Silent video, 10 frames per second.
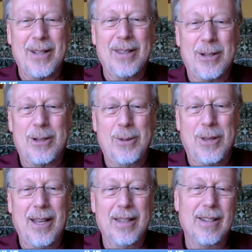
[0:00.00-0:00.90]
in the
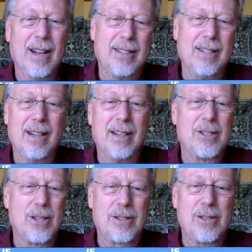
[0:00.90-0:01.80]

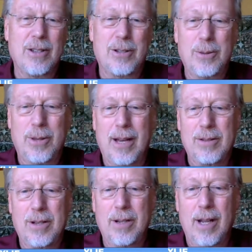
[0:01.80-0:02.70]
1996 and the
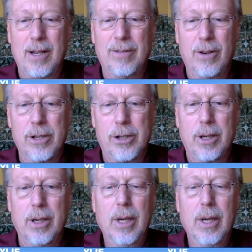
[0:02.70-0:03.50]
2008 version,